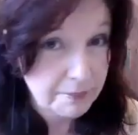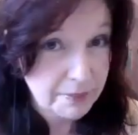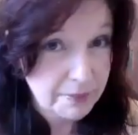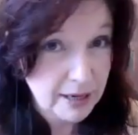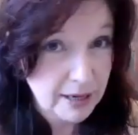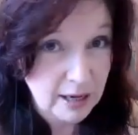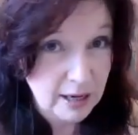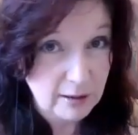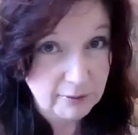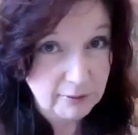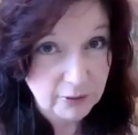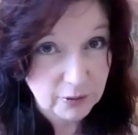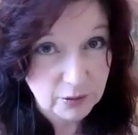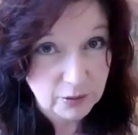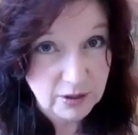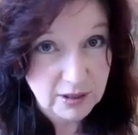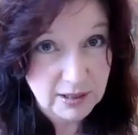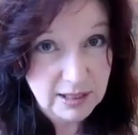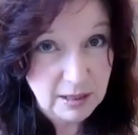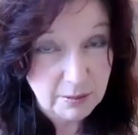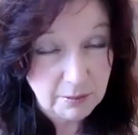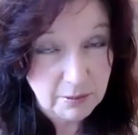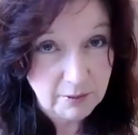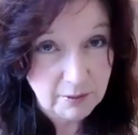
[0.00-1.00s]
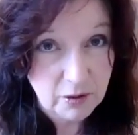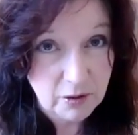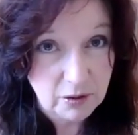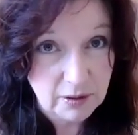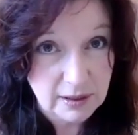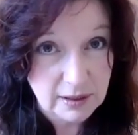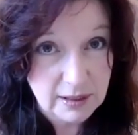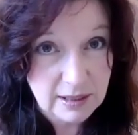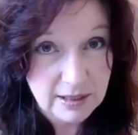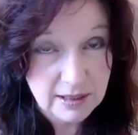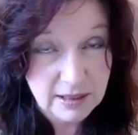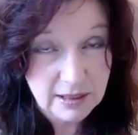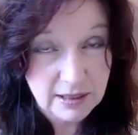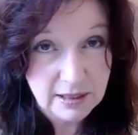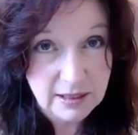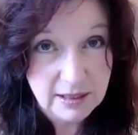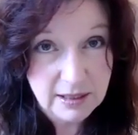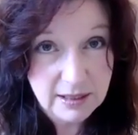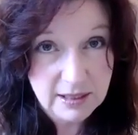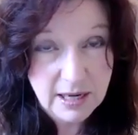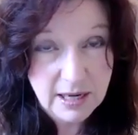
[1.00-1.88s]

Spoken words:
be helpful to some of your listeners,